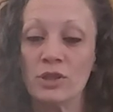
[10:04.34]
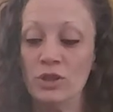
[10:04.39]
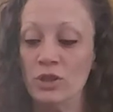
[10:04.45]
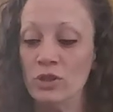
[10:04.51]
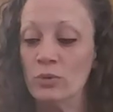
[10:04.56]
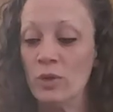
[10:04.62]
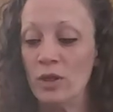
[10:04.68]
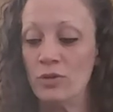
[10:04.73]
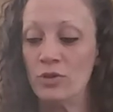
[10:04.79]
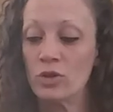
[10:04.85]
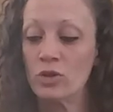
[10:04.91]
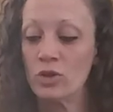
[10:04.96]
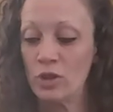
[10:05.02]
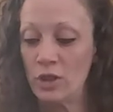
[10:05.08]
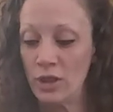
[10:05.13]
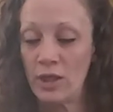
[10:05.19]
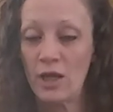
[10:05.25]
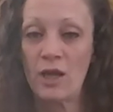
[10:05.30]
to you, and they're
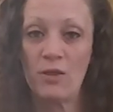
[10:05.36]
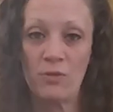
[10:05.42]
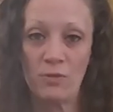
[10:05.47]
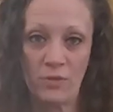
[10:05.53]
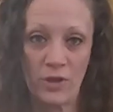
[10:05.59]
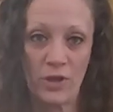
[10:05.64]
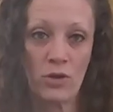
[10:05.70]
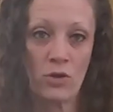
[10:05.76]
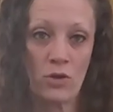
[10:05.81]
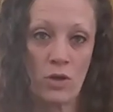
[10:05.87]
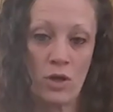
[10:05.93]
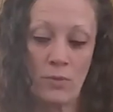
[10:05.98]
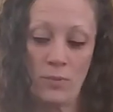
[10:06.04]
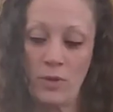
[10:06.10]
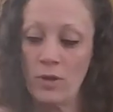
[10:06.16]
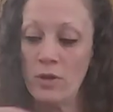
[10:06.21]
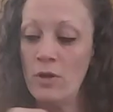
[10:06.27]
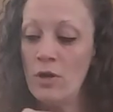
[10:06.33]
going to get their
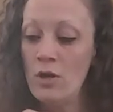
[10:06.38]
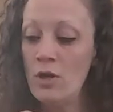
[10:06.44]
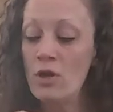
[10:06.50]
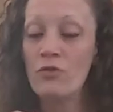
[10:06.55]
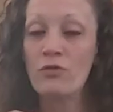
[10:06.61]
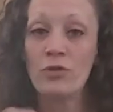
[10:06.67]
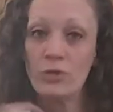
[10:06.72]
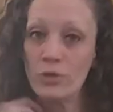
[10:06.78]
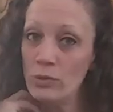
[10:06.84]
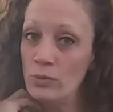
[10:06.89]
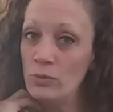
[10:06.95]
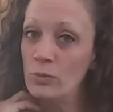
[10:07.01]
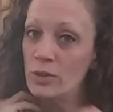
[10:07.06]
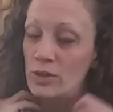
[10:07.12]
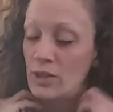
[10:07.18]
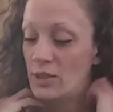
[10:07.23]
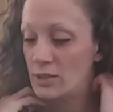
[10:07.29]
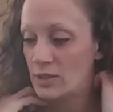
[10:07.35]
karma for doing
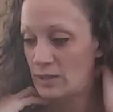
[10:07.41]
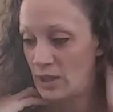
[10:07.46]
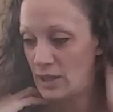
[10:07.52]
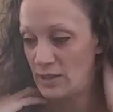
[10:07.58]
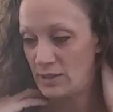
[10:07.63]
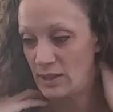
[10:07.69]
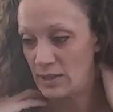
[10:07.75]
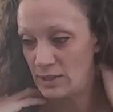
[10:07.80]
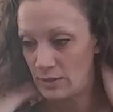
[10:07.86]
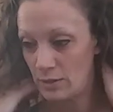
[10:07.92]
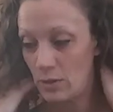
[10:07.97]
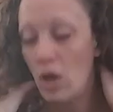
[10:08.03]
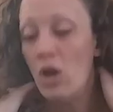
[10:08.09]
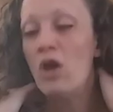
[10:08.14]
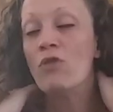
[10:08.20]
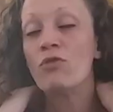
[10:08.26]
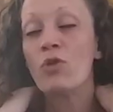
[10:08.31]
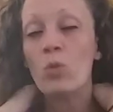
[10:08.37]
what they, they did
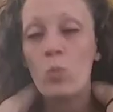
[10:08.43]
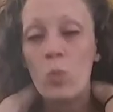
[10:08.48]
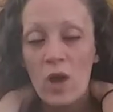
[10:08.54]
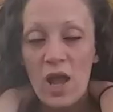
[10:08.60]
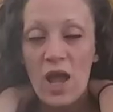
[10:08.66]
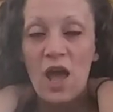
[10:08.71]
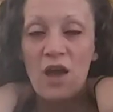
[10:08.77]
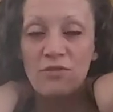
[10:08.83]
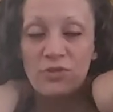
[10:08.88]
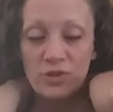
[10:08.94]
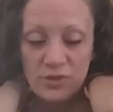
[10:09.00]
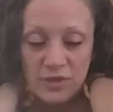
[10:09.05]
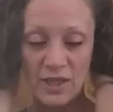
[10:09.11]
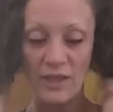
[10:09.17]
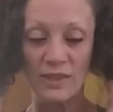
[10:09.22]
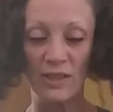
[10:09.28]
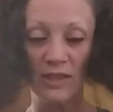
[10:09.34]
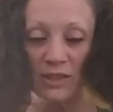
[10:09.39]
for whatever
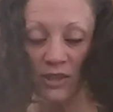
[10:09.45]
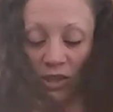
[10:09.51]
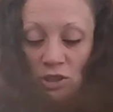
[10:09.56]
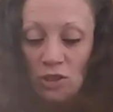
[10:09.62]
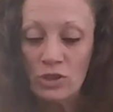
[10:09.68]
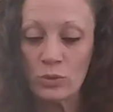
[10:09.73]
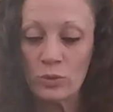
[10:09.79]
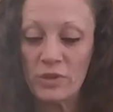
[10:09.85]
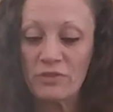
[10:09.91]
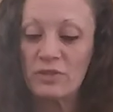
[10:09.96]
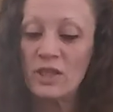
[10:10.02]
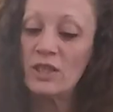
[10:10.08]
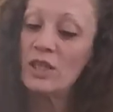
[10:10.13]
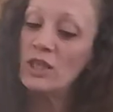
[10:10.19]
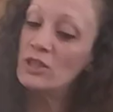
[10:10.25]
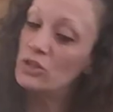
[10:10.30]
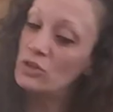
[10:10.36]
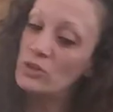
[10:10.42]
they did to you. And if they
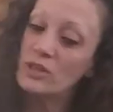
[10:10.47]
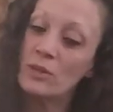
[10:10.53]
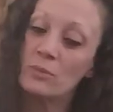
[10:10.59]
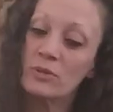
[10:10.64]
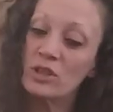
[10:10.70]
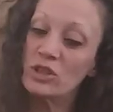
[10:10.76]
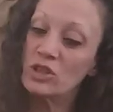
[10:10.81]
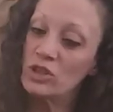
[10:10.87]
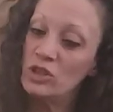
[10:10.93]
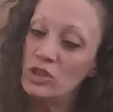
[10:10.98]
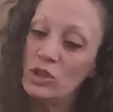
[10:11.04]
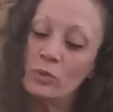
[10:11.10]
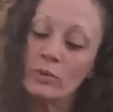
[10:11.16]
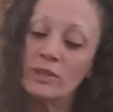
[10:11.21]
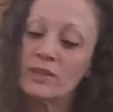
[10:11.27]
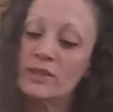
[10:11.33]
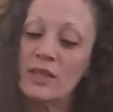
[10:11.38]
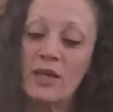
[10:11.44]
didn't do something to you,
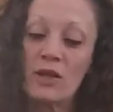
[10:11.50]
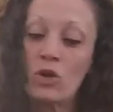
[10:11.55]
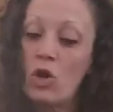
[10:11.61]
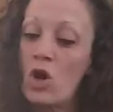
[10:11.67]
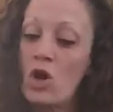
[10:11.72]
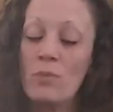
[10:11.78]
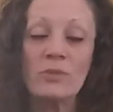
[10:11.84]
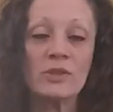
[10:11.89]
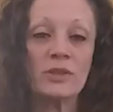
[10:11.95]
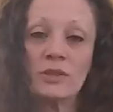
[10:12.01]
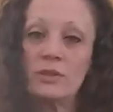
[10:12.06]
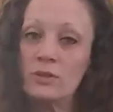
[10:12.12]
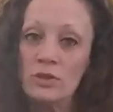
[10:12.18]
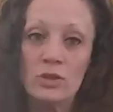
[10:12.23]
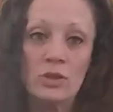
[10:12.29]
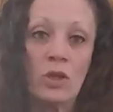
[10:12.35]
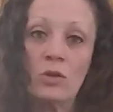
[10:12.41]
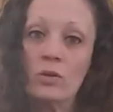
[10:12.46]
it's like karma,
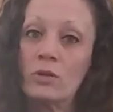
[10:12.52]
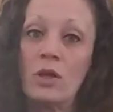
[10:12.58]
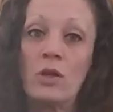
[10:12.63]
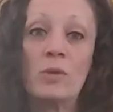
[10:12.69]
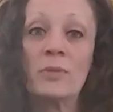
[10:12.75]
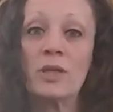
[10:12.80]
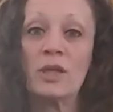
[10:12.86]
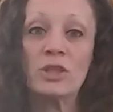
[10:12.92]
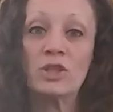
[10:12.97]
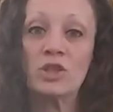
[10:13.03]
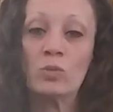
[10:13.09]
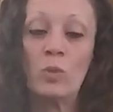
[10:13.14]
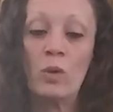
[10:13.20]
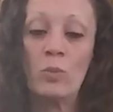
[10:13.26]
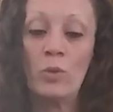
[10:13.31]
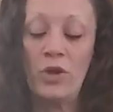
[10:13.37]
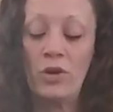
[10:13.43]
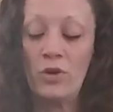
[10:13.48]
you know, karma gets you
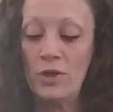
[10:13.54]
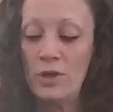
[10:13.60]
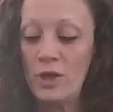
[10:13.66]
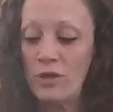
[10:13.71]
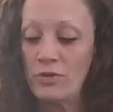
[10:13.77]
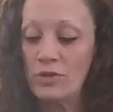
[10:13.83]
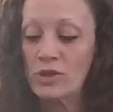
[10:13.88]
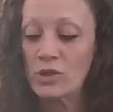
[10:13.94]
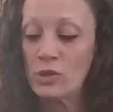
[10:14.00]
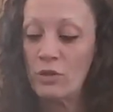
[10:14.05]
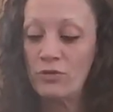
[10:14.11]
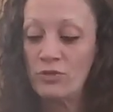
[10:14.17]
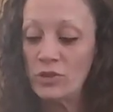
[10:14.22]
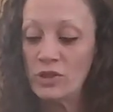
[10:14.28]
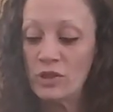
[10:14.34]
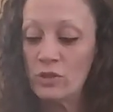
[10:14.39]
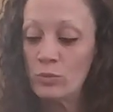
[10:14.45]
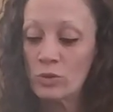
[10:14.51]
one way or another. So if
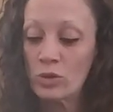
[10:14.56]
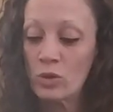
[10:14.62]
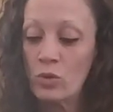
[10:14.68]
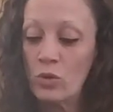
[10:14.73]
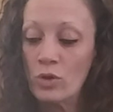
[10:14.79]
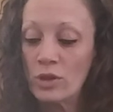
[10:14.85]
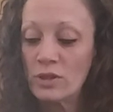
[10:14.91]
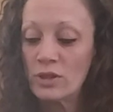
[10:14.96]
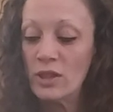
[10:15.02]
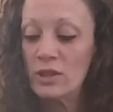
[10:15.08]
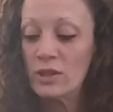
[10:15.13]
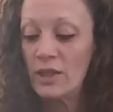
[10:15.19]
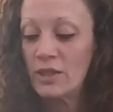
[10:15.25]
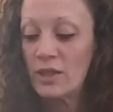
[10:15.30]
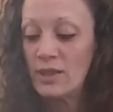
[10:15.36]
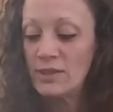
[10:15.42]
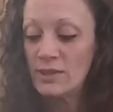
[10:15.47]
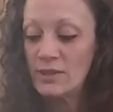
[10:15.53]
you're dealing with the court thing,
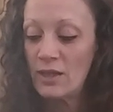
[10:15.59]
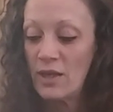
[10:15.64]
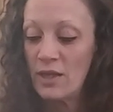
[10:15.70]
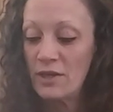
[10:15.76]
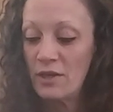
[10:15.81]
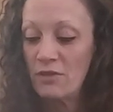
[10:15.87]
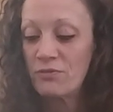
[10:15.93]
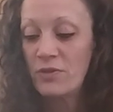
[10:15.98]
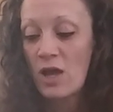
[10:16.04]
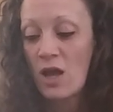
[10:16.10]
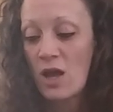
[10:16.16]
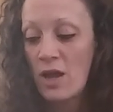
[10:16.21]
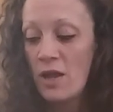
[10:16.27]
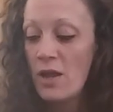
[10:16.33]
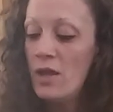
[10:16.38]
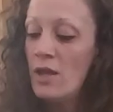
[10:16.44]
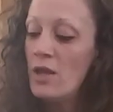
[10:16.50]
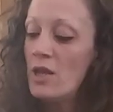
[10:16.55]
like I said, if
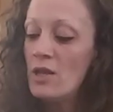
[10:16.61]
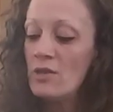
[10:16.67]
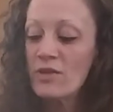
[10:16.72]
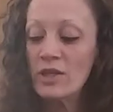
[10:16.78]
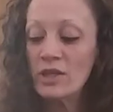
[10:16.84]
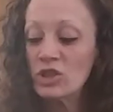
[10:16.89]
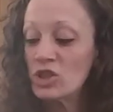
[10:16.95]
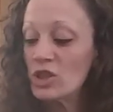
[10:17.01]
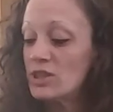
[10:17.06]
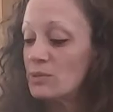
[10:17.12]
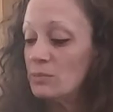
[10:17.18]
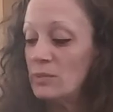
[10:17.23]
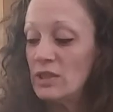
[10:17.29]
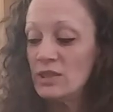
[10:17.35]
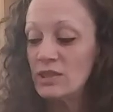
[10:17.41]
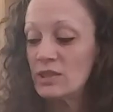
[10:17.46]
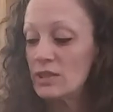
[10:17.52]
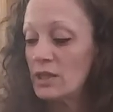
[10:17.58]
not, then it just
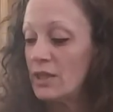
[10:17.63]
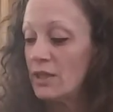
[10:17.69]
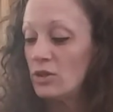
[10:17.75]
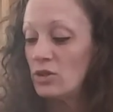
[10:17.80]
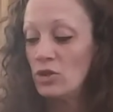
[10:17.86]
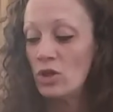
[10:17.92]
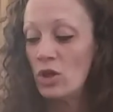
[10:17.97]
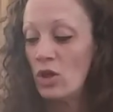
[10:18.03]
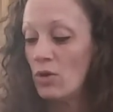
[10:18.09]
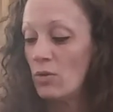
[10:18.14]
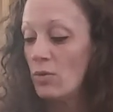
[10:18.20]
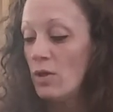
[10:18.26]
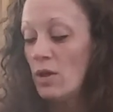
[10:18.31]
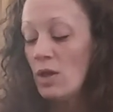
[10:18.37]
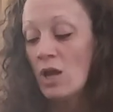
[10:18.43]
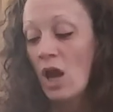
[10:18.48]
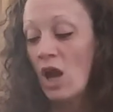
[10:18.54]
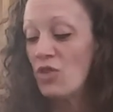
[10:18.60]
means like, you know,
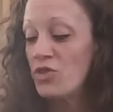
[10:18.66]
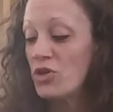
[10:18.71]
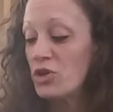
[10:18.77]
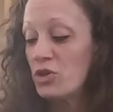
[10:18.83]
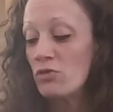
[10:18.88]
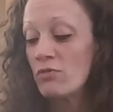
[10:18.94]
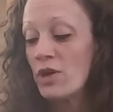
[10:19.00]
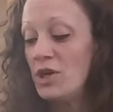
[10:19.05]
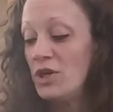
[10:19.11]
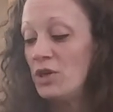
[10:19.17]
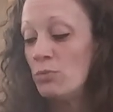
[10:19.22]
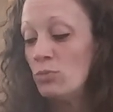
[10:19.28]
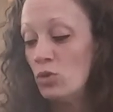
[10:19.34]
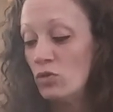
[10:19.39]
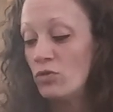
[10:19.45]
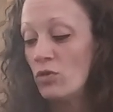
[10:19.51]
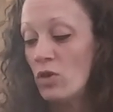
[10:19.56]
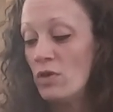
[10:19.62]
I think you're ready to
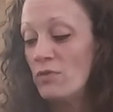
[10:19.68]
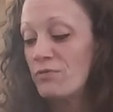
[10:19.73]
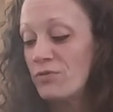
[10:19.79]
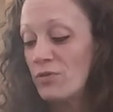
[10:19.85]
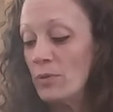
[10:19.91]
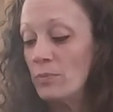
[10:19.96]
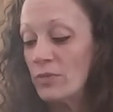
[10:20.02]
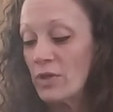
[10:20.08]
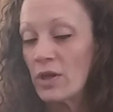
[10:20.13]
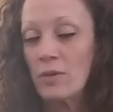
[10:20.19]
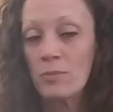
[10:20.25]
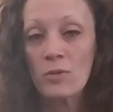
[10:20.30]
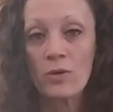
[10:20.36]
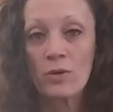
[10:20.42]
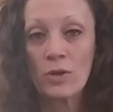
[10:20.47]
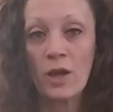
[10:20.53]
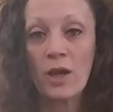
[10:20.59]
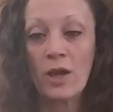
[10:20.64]
move on from them,
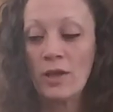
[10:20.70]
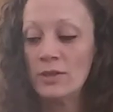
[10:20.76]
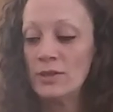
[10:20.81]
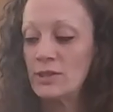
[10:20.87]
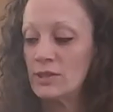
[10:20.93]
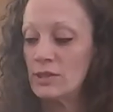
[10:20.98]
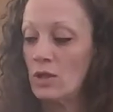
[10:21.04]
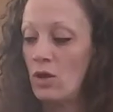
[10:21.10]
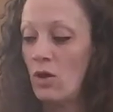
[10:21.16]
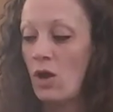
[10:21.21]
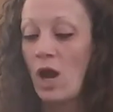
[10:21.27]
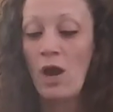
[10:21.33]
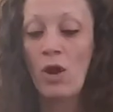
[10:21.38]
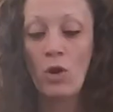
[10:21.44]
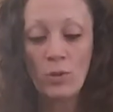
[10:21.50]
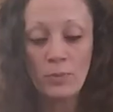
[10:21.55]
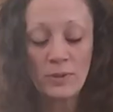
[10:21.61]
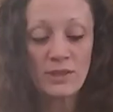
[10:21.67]
okay? So I
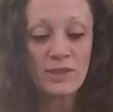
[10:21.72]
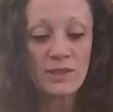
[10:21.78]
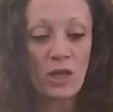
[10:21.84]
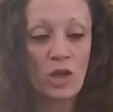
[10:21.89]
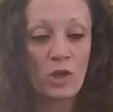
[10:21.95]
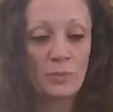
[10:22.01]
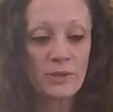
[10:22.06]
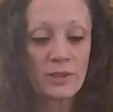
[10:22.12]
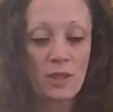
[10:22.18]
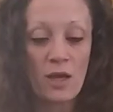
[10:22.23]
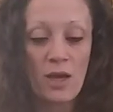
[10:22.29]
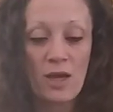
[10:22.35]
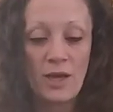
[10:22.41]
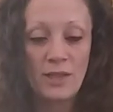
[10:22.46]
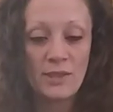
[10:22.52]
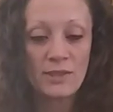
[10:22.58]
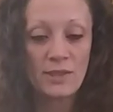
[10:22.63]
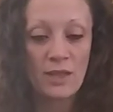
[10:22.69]
hope this helps,
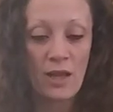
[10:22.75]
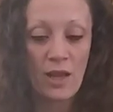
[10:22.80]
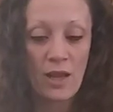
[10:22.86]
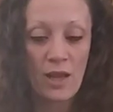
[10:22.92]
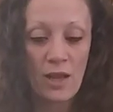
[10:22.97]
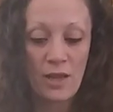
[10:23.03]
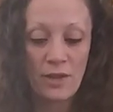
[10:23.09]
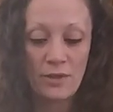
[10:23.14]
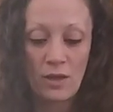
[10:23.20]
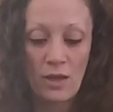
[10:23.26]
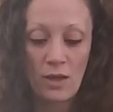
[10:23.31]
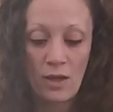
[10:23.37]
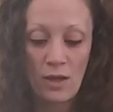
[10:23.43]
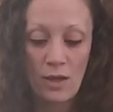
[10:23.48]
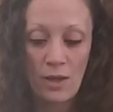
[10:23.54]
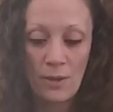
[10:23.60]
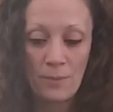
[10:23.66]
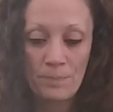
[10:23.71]
guys, and
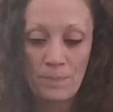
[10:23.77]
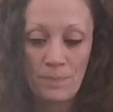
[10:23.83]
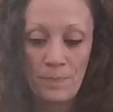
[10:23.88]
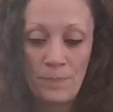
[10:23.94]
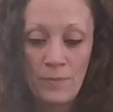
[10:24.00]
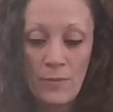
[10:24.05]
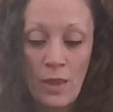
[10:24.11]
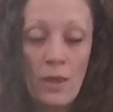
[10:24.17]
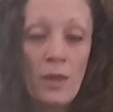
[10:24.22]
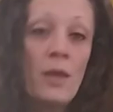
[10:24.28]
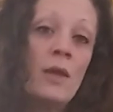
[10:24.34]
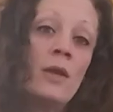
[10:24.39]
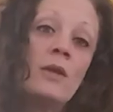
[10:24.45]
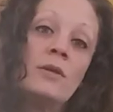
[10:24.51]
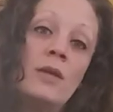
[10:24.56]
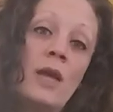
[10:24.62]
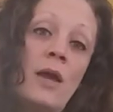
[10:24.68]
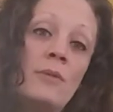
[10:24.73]
um,
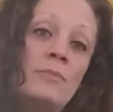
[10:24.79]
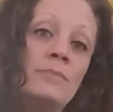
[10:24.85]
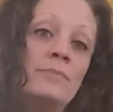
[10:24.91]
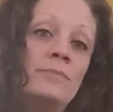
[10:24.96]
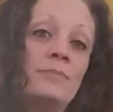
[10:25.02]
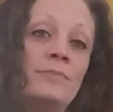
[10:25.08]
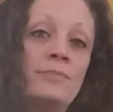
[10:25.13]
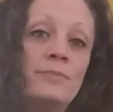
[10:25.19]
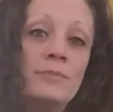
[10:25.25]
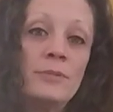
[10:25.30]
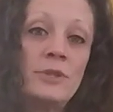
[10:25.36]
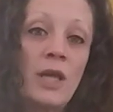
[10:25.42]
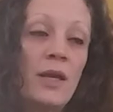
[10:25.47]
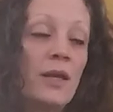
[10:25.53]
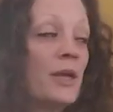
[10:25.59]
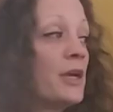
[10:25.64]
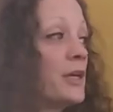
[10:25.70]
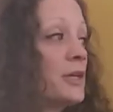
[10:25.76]
yeah,
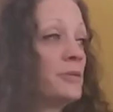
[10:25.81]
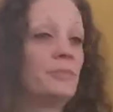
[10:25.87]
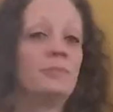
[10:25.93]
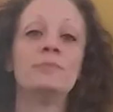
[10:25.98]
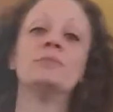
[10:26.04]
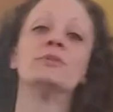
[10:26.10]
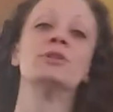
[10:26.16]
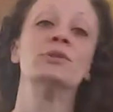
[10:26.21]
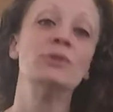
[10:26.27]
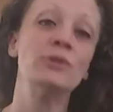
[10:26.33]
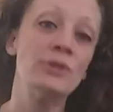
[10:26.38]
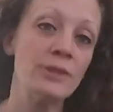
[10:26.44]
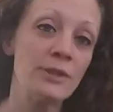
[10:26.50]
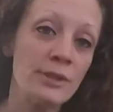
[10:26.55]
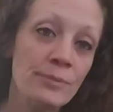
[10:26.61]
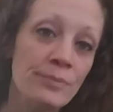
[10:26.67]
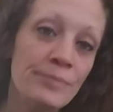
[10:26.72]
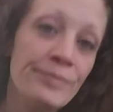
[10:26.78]
take care. Toodles.